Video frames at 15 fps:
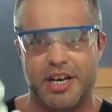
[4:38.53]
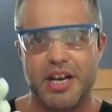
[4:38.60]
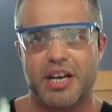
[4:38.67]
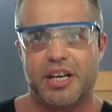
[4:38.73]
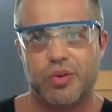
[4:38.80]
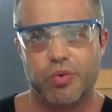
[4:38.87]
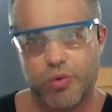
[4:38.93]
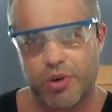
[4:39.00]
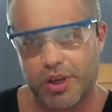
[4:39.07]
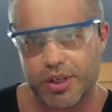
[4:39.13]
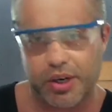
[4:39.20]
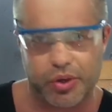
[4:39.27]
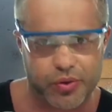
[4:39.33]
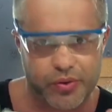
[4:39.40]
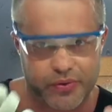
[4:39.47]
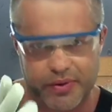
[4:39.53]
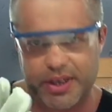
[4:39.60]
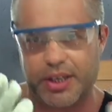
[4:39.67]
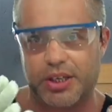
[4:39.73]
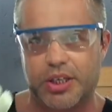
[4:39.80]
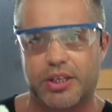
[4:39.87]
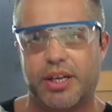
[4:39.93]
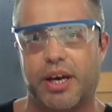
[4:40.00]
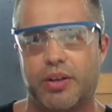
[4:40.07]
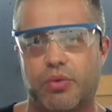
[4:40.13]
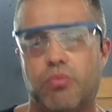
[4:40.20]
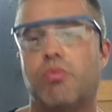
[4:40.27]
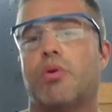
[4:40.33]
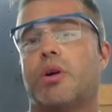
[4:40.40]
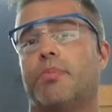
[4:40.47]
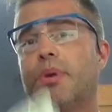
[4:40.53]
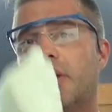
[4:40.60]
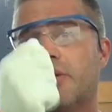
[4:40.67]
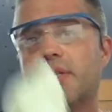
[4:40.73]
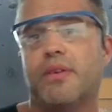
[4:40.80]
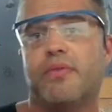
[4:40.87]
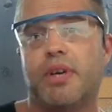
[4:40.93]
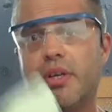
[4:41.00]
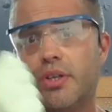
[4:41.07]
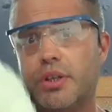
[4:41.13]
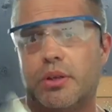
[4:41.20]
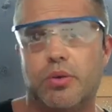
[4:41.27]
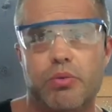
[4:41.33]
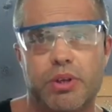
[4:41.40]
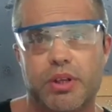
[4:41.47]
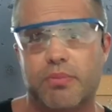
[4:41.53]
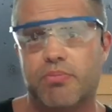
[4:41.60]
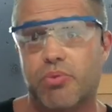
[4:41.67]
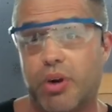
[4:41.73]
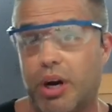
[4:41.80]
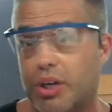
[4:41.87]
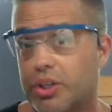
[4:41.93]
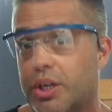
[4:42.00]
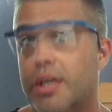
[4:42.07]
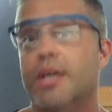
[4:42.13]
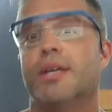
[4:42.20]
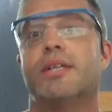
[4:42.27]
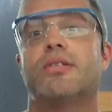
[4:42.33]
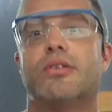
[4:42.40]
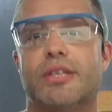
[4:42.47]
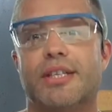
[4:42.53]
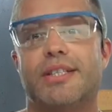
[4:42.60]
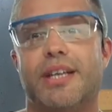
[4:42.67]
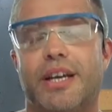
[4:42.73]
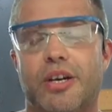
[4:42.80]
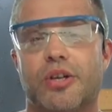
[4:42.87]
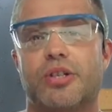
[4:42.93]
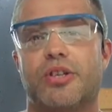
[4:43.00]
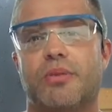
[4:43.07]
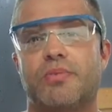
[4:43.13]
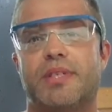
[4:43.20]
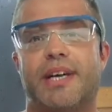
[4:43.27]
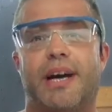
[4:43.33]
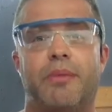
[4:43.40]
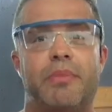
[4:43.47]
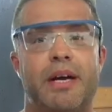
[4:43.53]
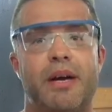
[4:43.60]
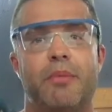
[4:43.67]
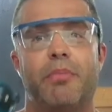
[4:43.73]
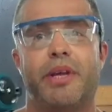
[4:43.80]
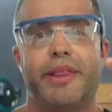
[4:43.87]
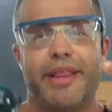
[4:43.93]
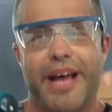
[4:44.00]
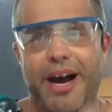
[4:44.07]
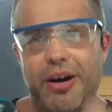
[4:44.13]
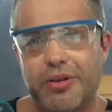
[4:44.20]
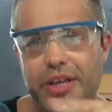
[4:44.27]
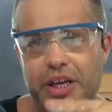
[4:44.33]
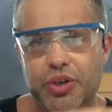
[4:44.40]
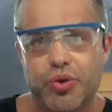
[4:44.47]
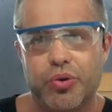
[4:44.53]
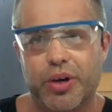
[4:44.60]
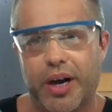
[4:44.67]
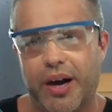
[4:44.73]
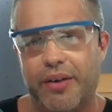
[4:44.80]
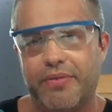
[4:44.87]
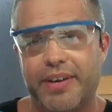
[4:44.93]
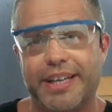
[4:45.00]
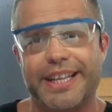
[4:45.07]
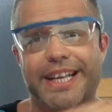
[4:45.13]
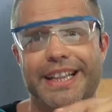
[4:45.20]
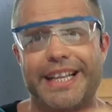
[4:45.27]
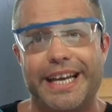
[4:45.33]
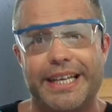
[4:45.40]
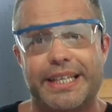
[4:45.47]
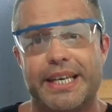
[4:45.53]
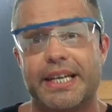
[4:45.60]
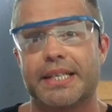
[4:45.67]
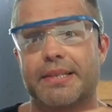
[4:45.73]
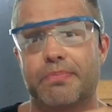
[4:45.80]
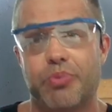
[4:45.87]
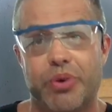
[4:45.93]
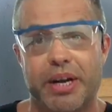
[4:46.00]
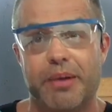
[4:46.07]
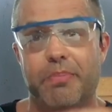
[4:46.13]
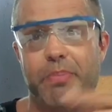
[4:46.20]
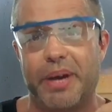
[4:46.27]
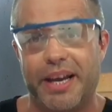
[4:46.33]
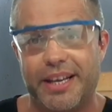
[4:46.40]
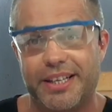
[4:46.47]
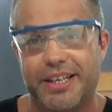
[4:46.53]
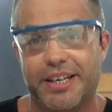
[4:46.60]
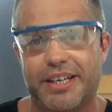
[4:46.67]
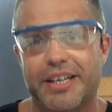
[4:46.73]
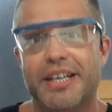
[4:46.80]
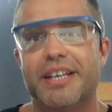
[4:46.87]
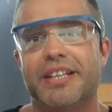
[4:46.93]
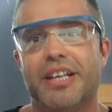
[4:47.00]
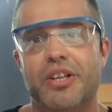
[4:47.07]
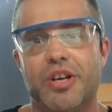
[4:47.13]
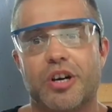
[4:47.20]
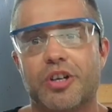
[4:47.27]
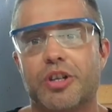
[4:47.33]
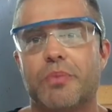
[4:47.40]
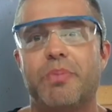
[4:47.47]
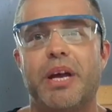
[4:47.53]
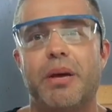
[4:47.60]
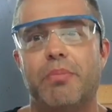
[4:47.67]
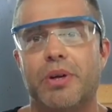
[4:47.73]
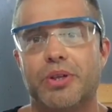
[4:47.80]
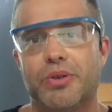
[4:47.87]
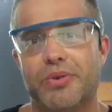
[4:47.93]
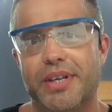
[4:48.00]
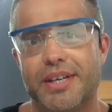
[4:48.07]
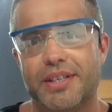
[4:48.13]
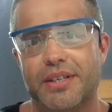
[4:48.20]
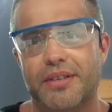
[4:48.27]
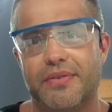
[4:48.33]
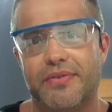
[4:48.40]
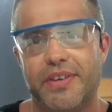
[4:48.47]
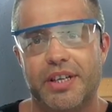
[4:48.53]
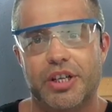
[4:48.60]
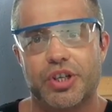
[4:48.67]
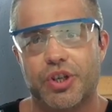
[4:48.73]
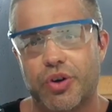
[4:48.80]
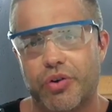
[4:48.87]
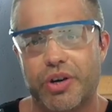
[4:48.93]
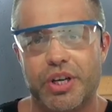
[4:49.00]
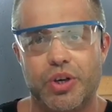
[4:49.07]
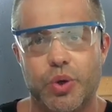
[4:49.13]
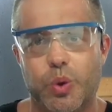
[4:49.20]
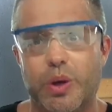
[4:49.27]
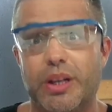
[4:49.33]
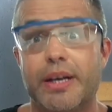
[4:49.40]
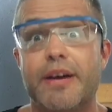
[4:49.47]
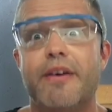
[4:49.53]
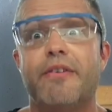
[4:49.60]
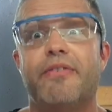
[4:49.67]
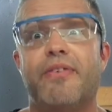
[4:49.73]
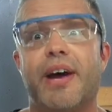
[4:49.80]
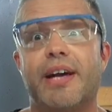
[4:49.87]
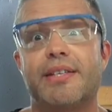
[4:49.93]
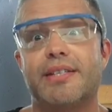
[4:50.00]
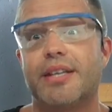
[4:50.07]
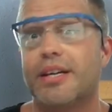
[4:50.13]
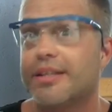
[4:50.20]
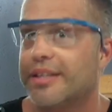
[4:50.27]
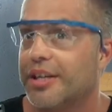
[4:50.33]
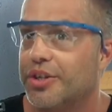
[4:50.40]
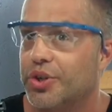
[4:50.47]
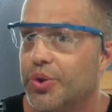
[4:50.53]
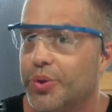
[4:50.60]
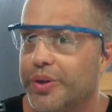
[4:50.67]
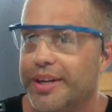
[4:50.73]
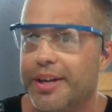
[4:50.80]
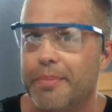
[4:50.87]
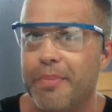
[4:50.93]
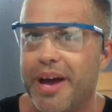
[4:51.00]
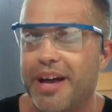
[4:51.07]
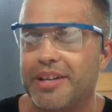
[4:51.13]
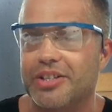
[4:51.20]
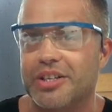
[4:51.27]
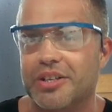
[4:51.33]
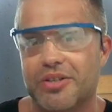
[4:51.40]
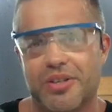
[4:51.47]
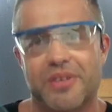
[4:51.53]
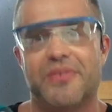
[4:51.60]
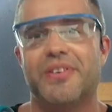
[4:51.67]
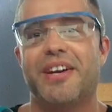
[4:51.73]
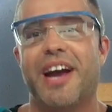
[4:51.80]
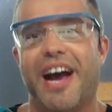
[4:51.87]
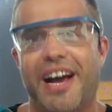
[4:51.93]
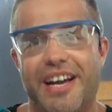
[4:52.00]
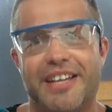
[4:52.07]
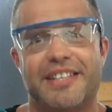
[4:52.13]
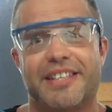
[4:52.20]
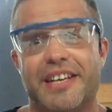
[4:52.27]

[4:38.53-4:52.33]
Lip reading: in order to finish that work, because eventually with the brush, it's going to take you some time. But now that you have an electric spray painter, then you're going to be able to easily finish your renewal faster than you imagine. So if you guys